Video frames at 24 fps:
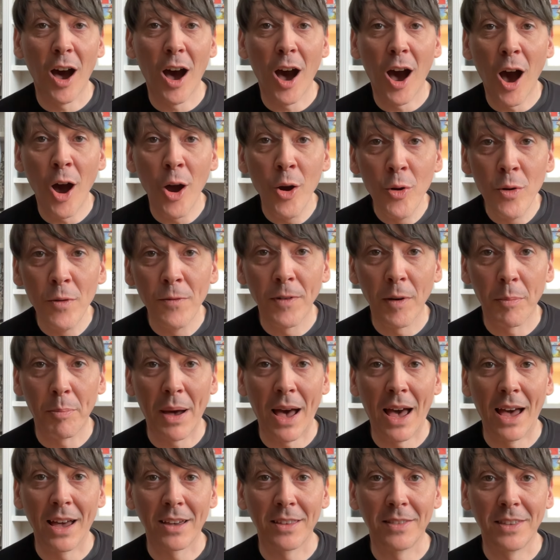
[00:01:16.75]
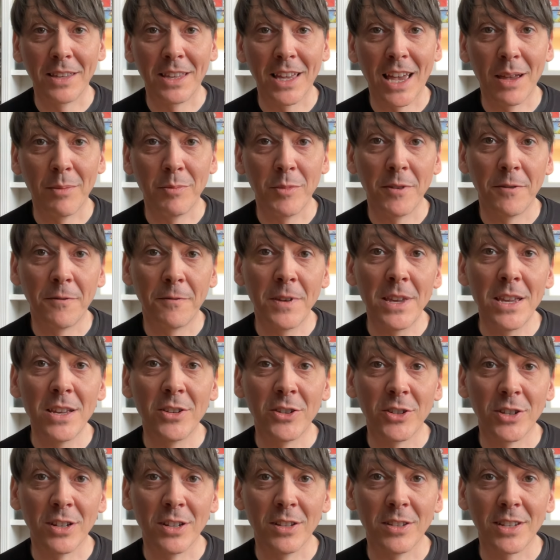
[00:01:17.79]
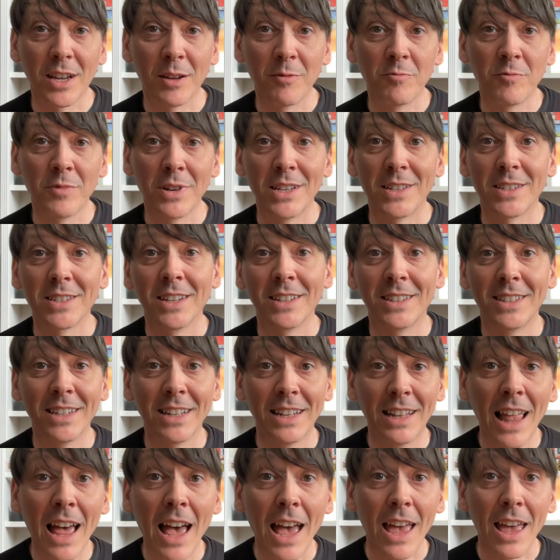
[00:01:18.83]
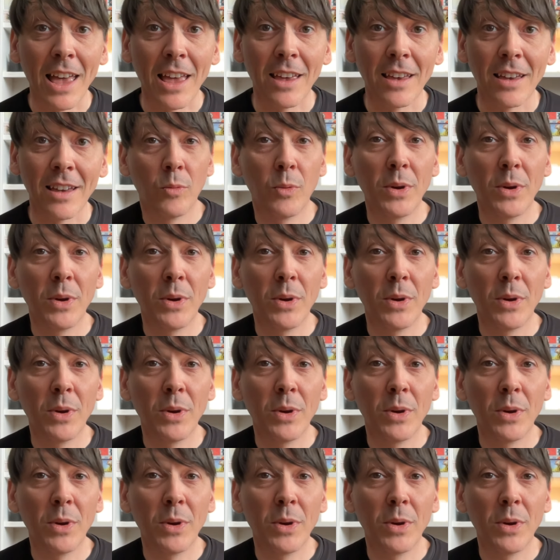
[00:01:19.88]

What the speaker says: overpack the game with features and risk a delay.